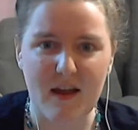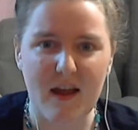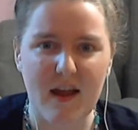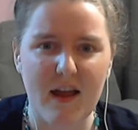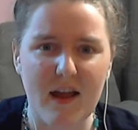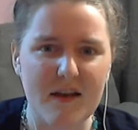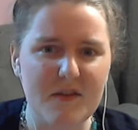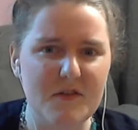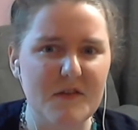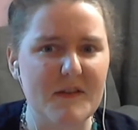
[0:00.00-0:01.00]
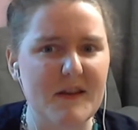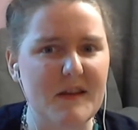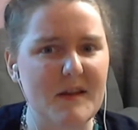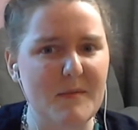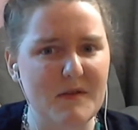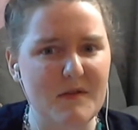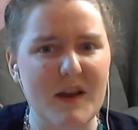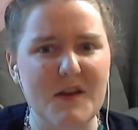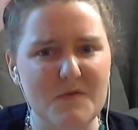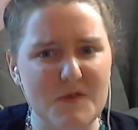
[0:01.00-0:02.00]
and you start the next episode, and
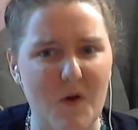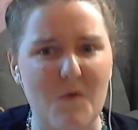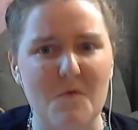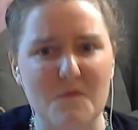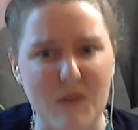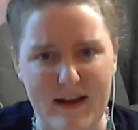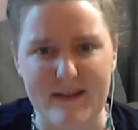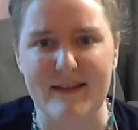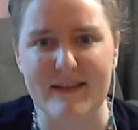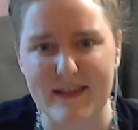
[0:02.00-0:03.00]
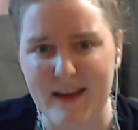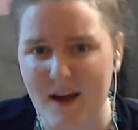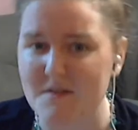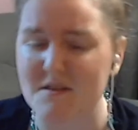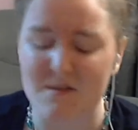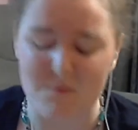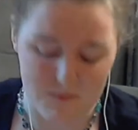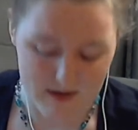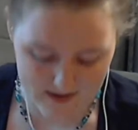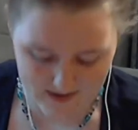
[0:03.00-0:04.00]
you don't find anything out. This is
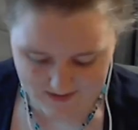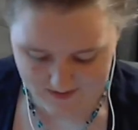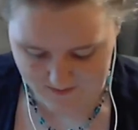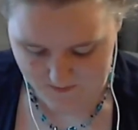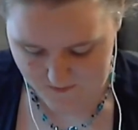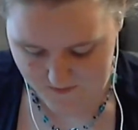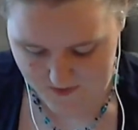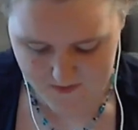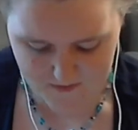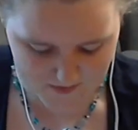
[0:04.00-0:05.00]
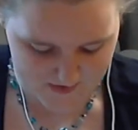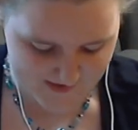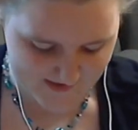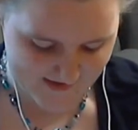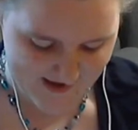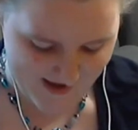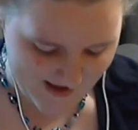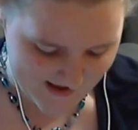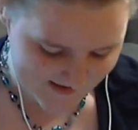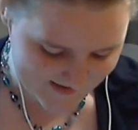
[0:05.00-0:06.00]
repeating itself over and over again. I
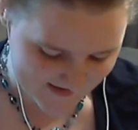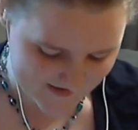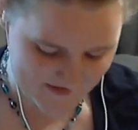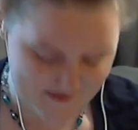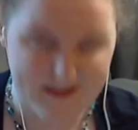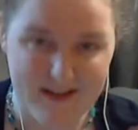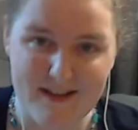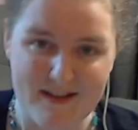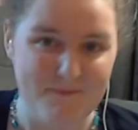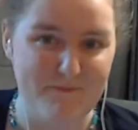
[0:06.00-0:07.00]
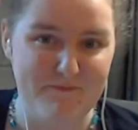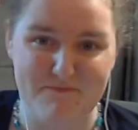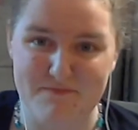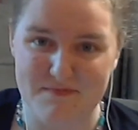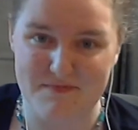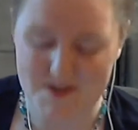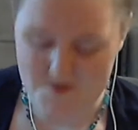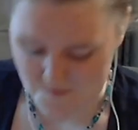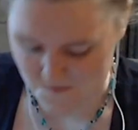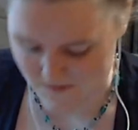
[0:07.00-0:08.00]
hate that it's such a
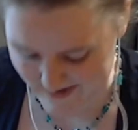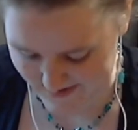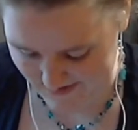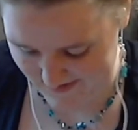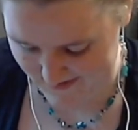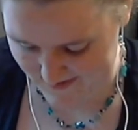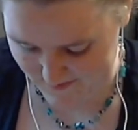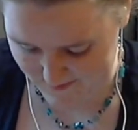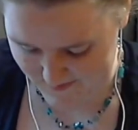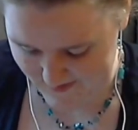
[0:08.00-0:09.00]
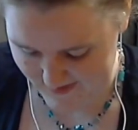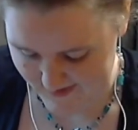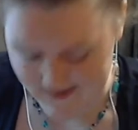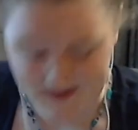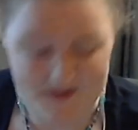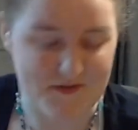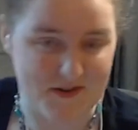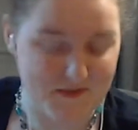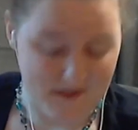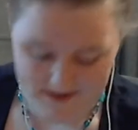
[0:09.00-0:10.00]
waste. So, yeah, he's trying to
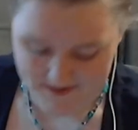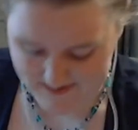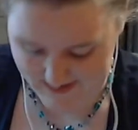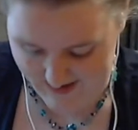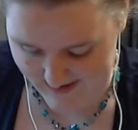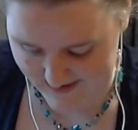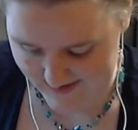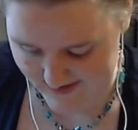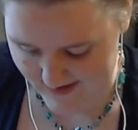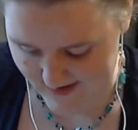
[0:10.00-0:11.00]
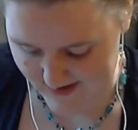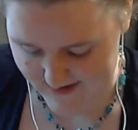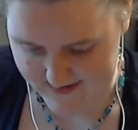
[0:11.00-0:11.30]
find his dad, and